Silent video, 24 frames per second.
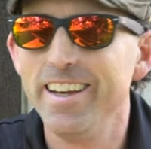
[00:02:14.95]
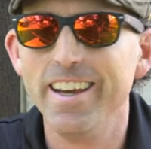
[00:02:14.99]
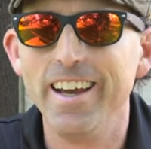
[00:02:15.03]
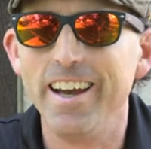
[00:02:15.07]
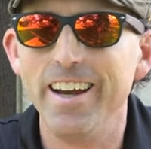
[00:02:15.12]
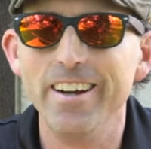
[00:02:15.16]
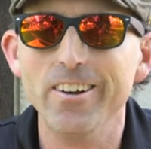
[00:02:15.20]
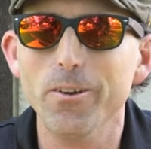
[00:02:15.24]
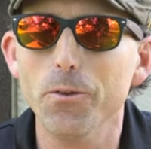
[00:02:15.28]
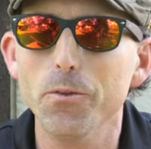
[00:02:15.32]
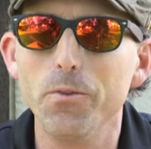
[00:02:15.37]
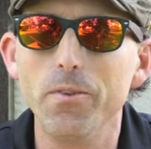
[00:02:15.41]

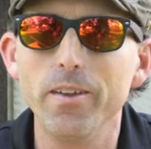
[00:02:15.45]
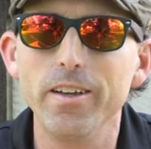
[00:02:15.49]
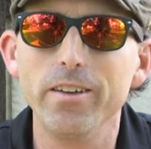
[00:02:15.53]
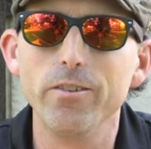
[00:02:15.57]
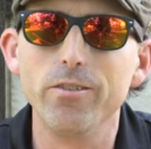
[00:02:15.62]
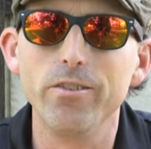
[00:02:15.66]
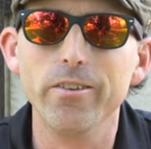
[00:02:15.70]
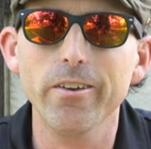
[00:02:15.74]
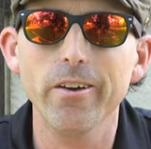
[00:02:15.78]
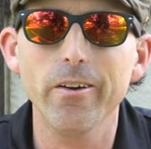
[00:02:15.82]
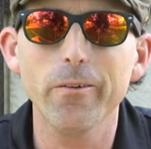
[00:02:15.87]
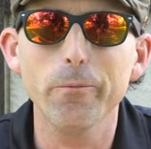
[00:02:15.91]
I don't think
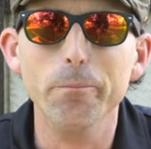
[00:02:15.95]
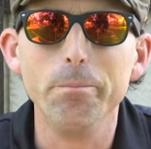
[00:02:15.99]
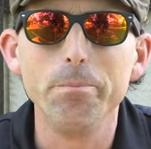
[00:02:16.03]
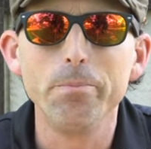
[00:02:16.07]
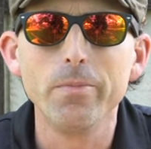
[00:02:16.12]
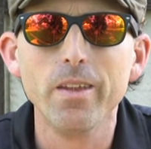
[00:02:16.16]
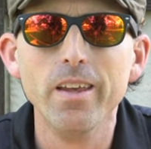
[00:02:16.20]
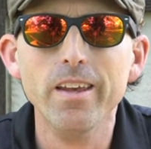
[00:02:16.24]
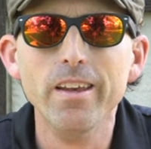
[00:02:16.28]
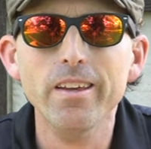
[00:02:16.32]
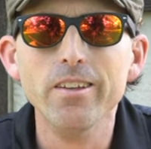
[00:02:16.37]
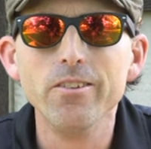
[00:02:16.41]
so.
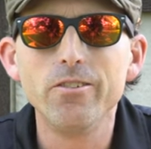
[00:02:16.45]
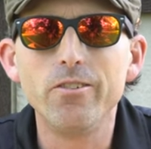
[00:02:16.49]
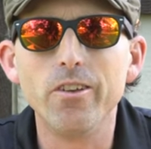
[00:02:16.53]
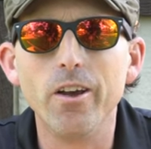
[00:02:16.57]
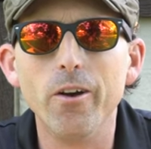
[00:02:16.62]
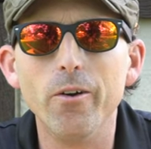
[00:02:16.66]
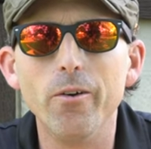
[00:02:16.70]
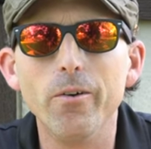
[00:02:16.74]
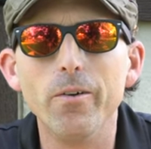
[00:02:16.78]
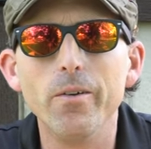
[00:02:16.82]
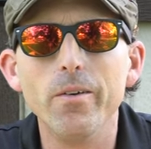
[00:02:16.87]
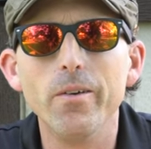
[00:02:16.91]

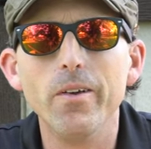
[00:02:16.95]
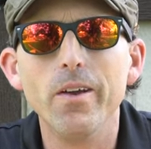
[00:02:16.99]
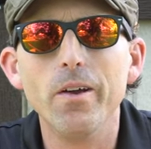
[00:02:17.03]
So